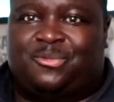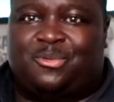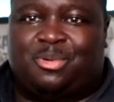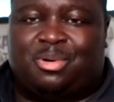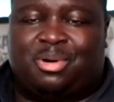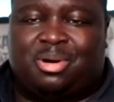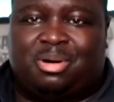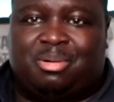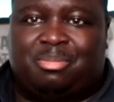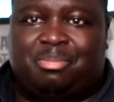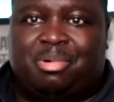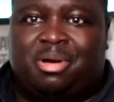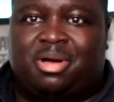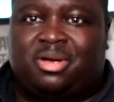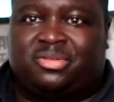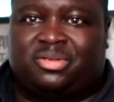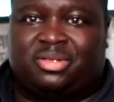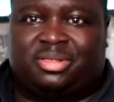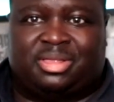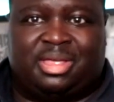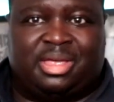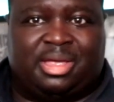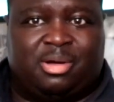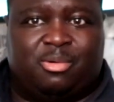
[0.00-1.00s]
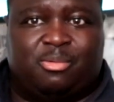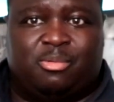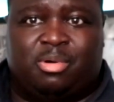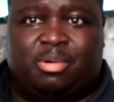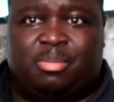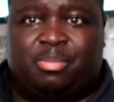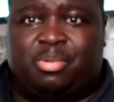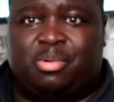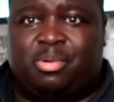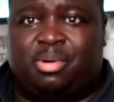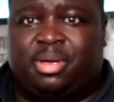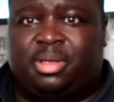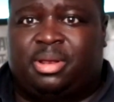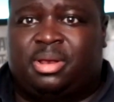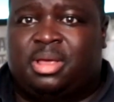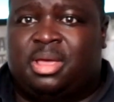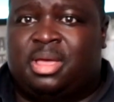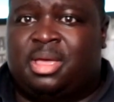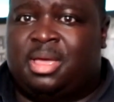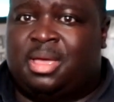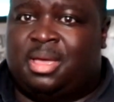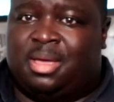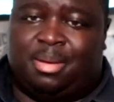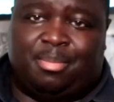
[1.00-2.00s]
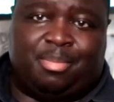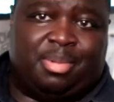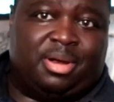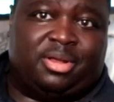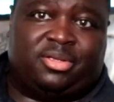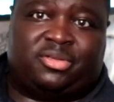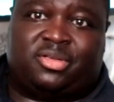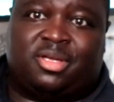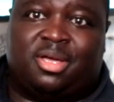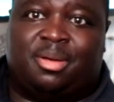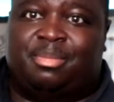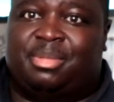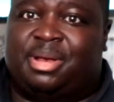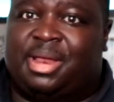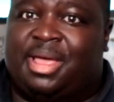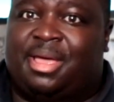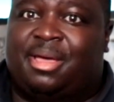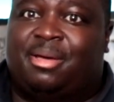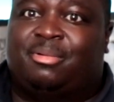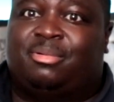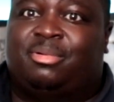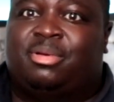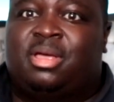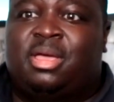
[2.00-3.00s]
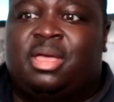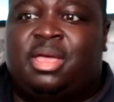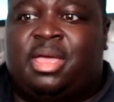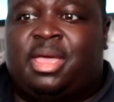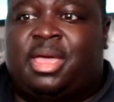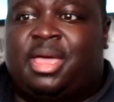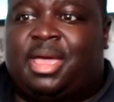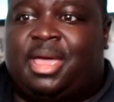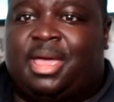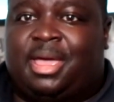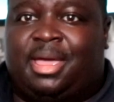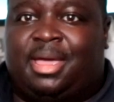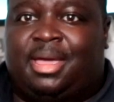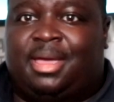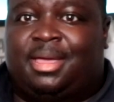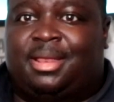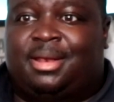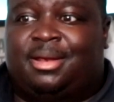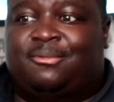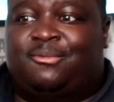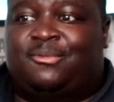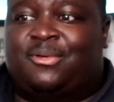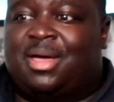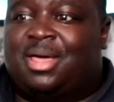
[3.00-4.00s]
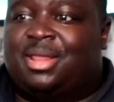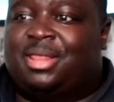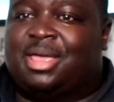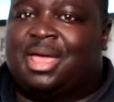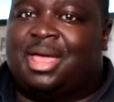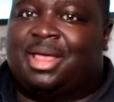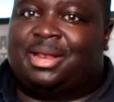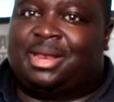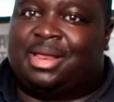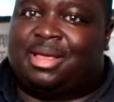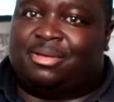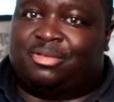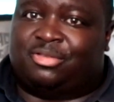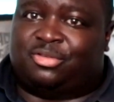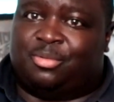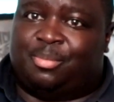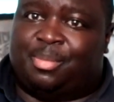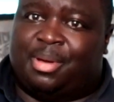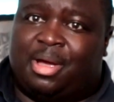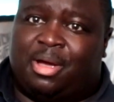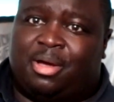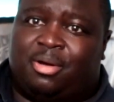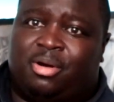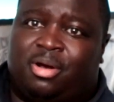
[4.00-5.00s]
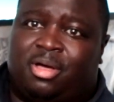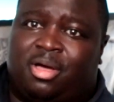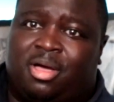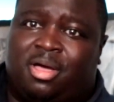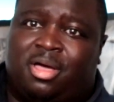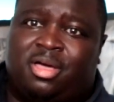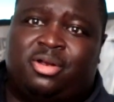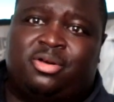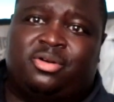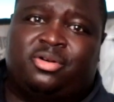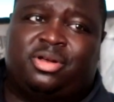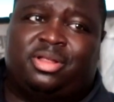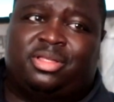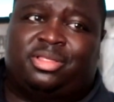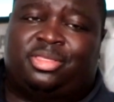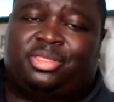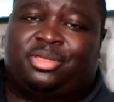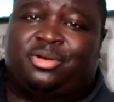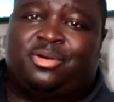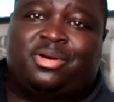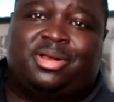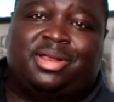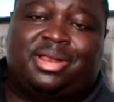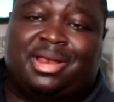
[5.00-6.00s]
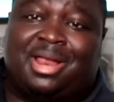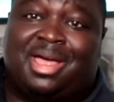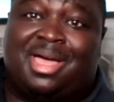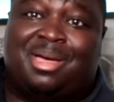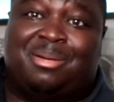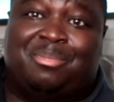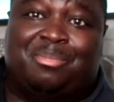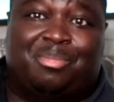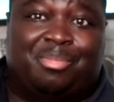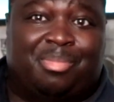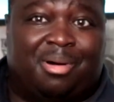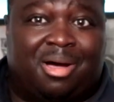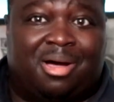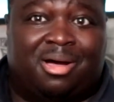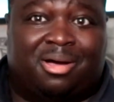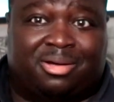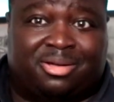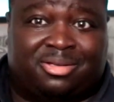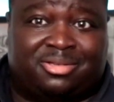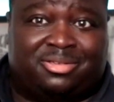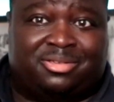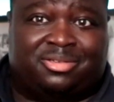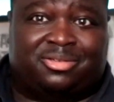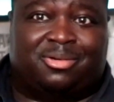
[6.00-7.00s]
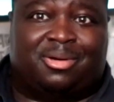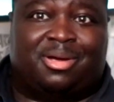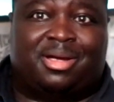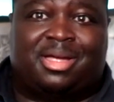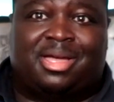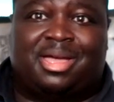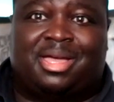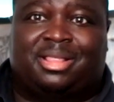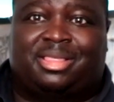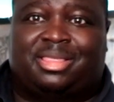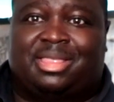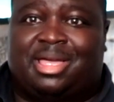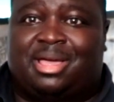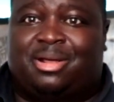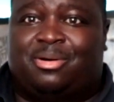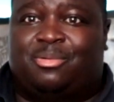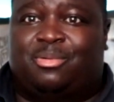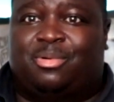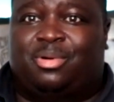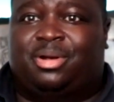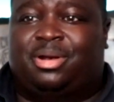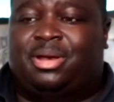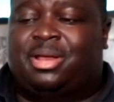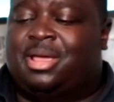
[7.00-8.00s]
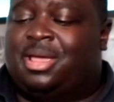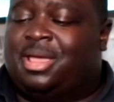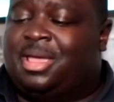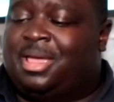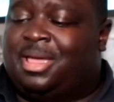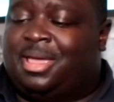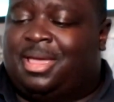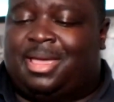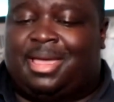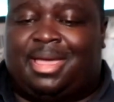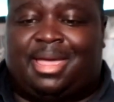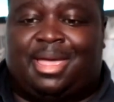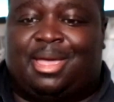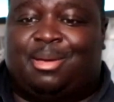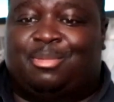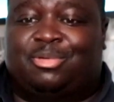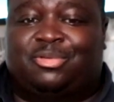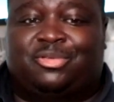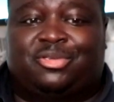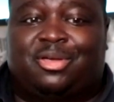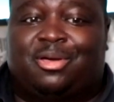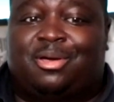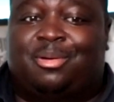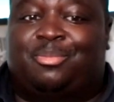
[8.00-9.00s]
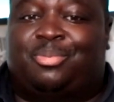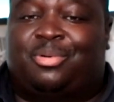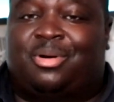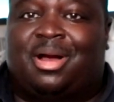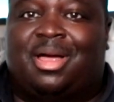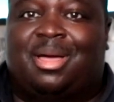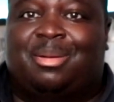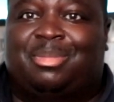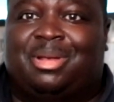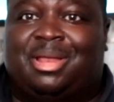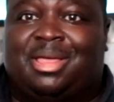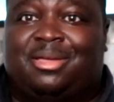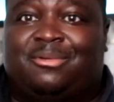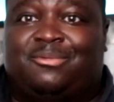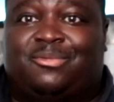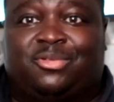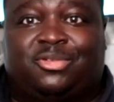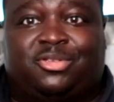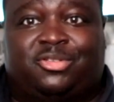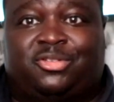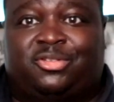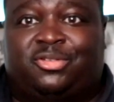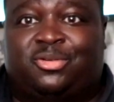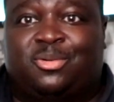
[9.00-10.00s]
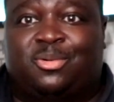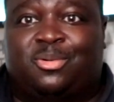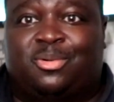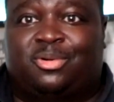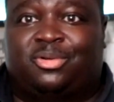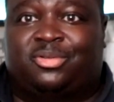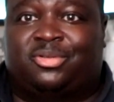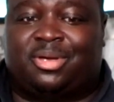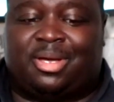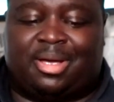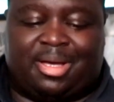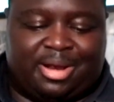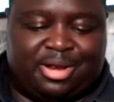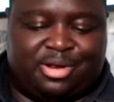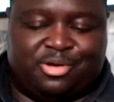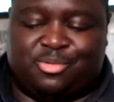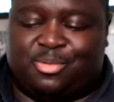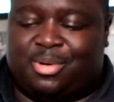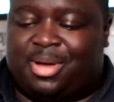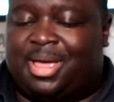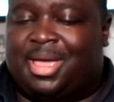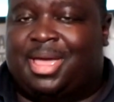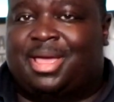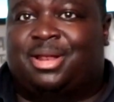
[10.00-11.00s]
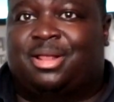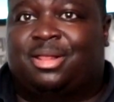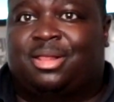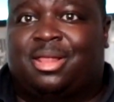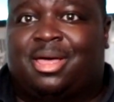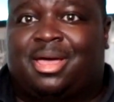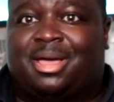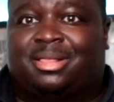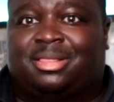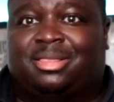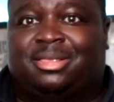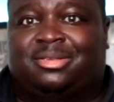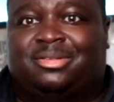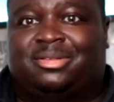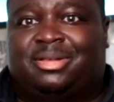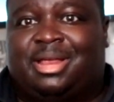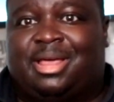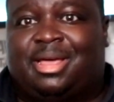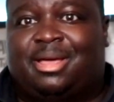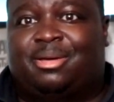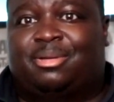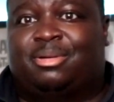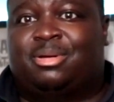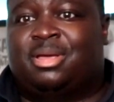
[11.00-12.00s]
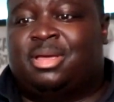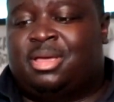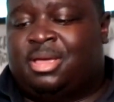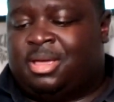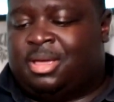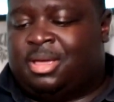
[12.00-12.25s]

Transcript: 400 bucks, I think, at one point, but it's come down, and it finally got down to about 139 bucks. So I got that on Amazon Prime Day for sure. So I knew I had to lock this down.